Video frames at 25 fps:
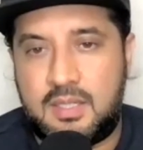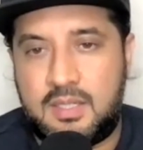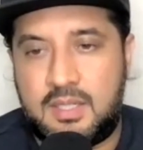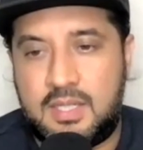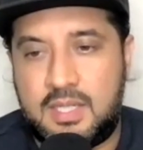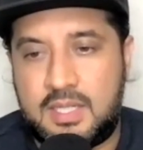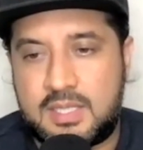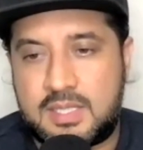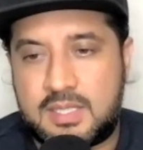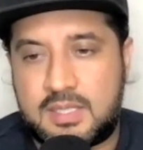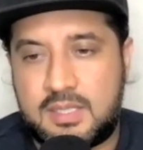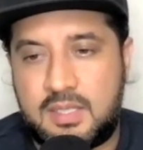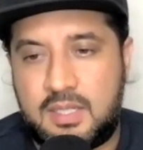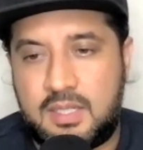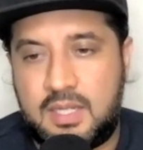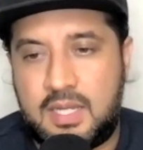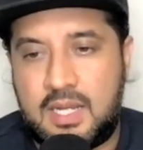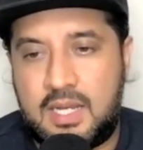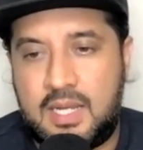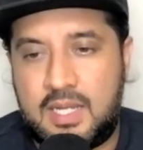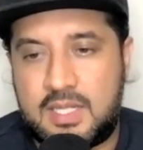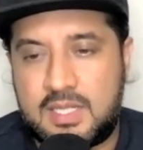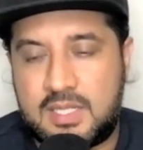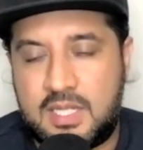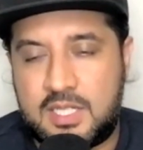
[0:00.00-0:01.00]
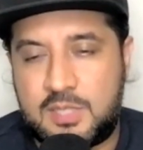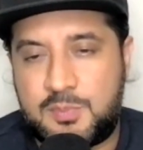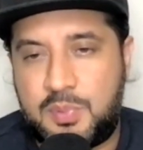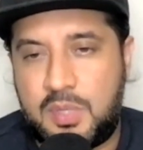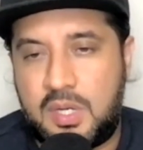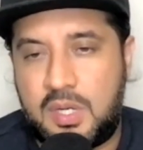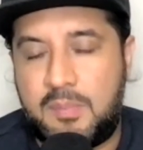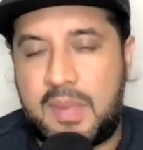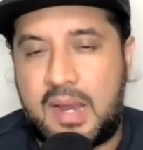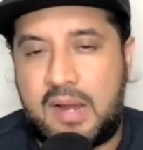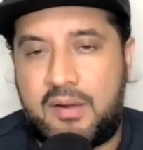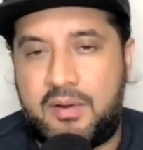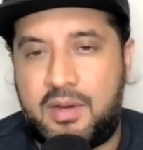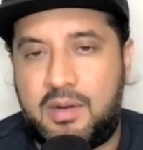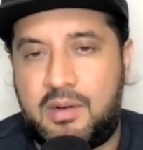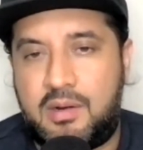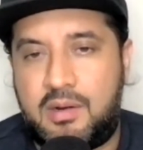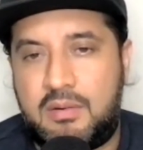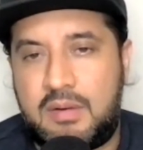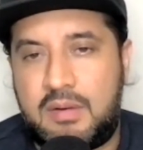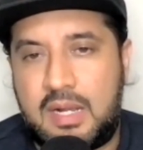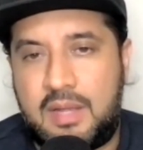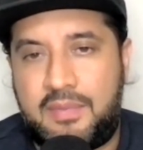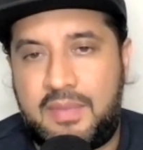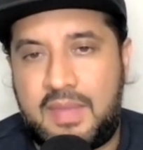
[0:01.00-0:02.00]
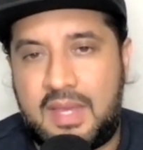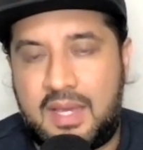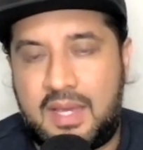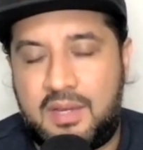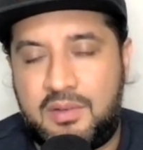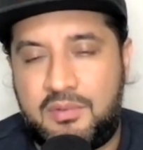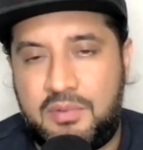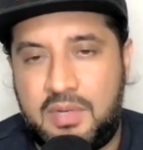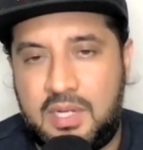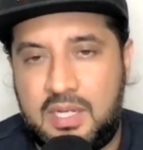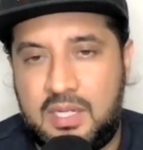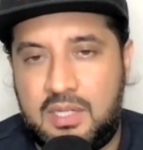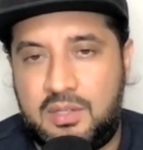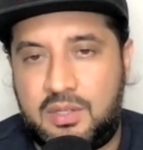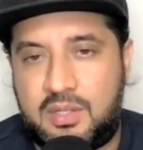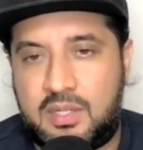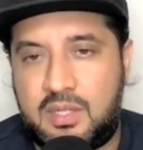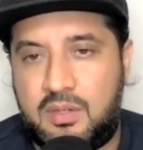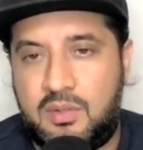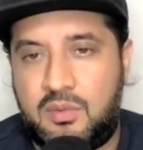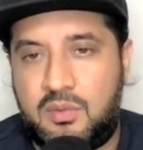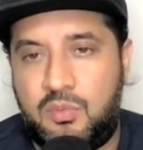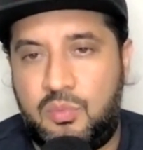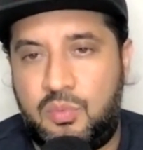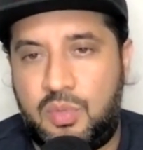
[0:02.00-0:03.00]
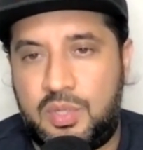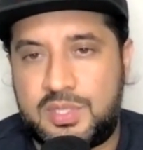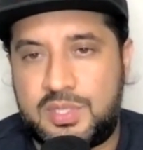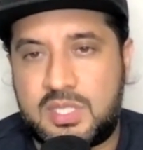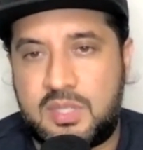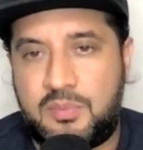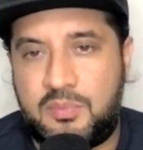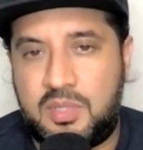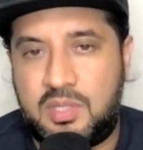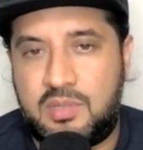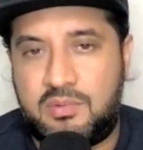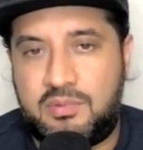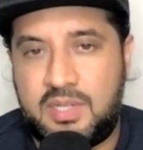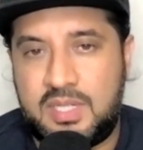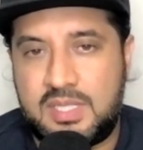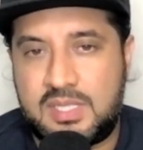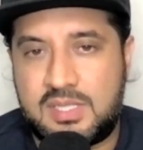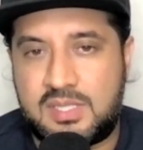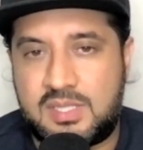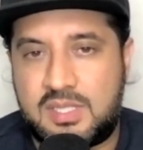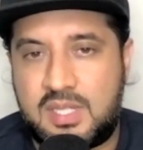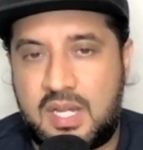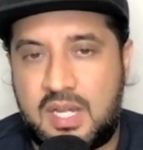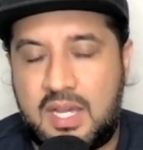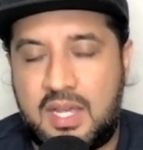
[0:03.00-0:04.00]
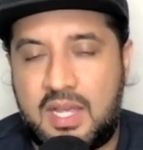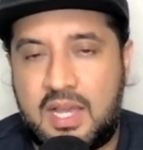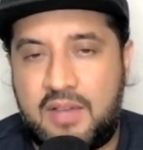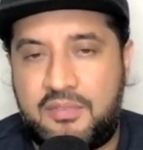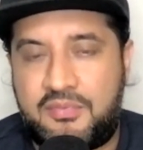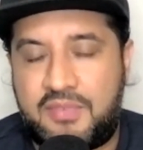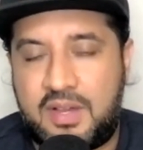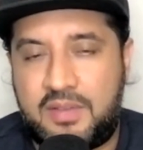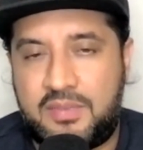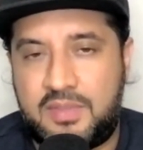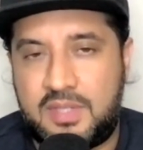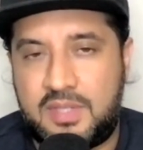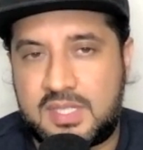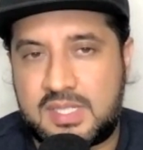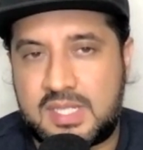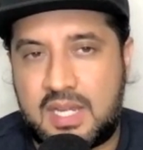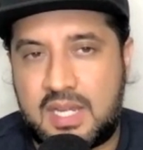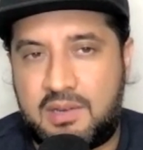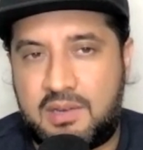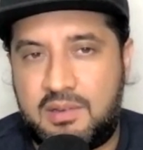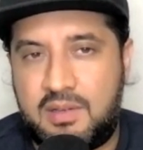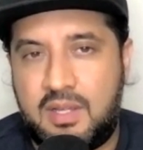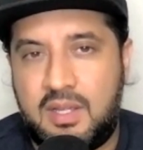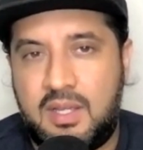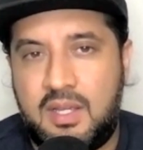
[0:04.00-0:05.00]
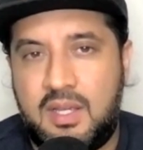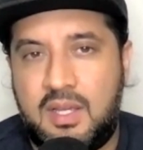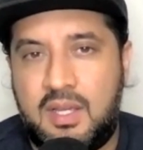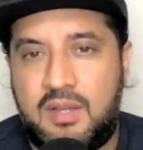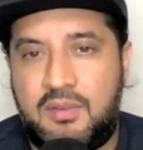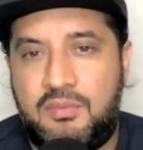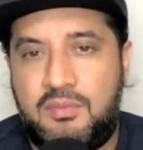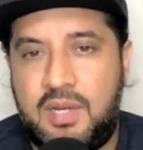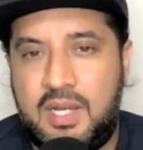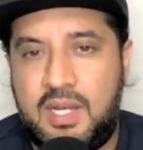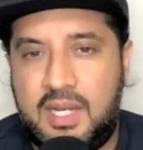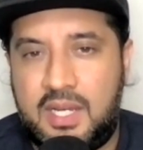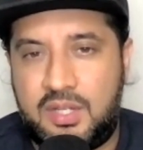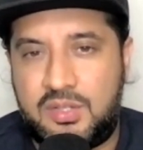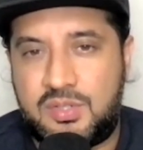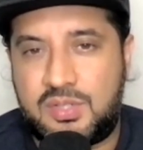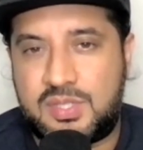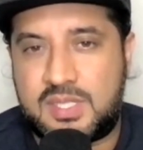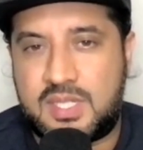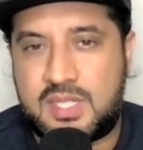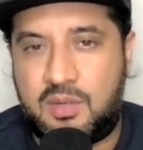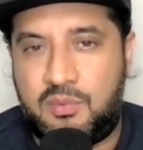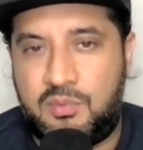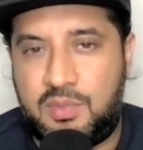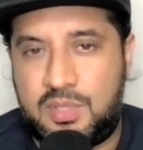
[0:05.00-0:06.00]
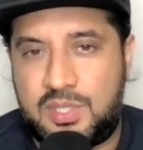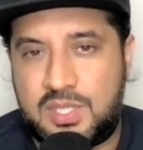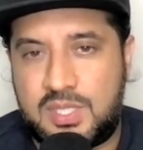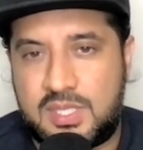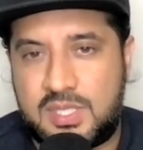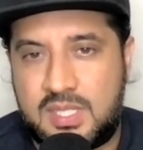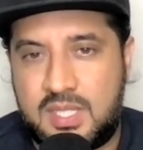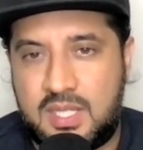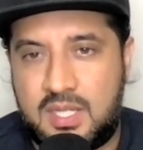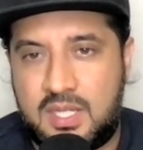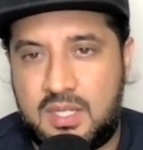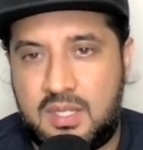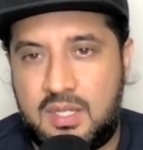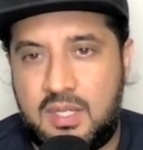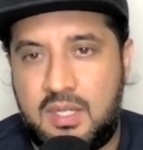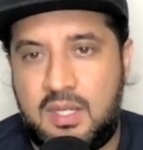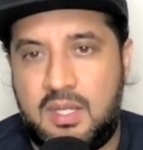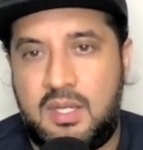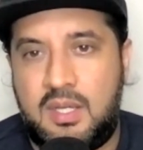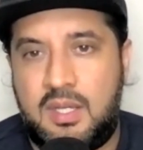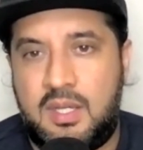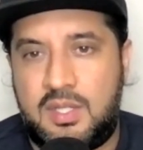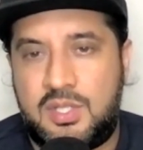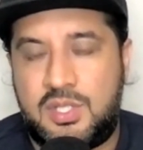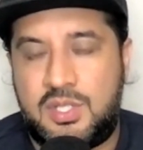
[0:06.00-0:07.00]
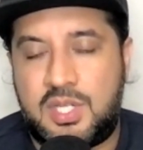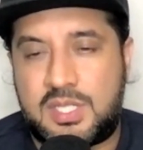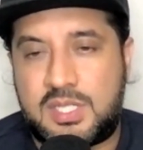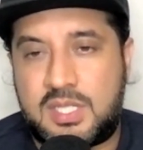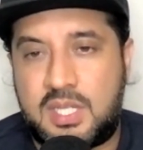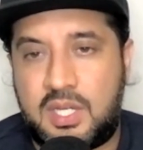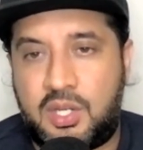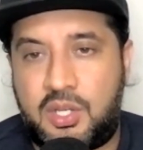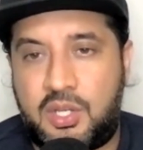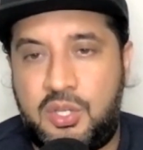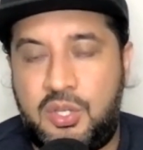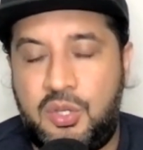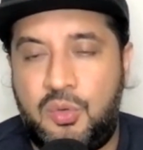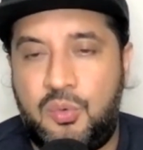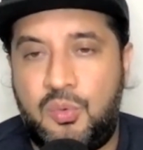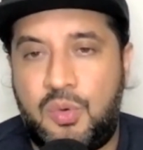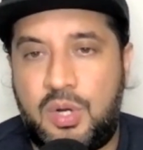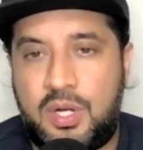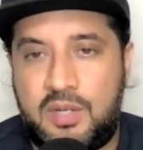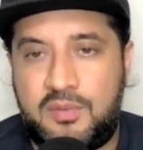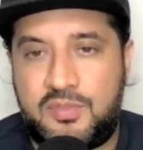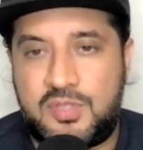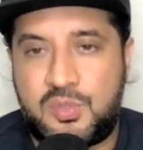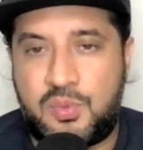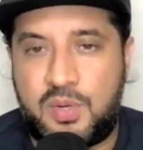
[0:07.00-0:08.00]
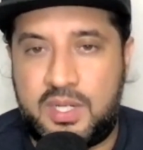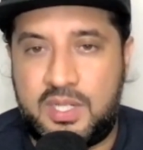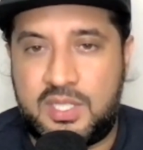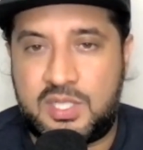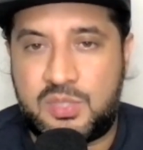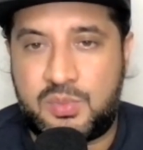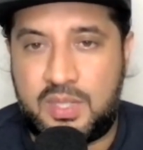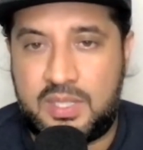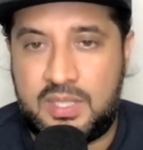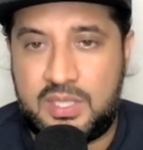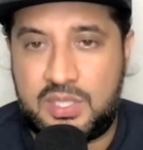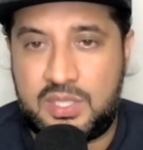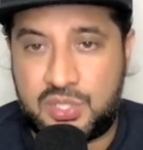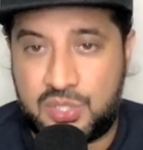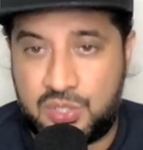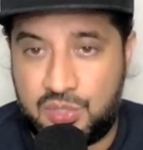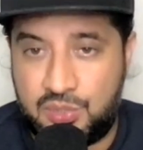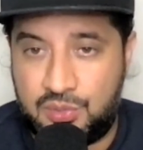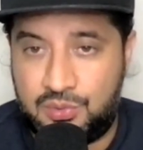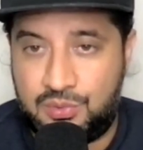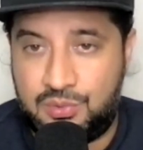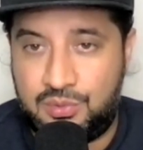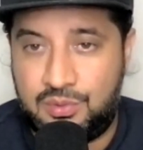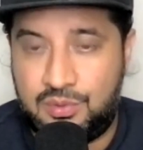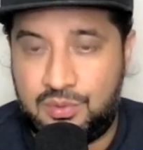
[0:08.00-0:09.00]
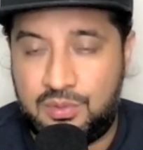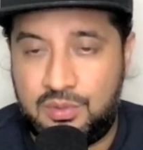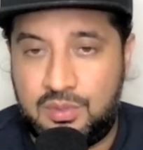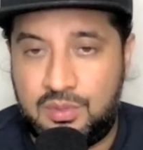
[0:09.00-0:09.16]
a barrier around that and really look at what some of the reasons are. I found this stat really interesting, which is that just in Q1 of 2022,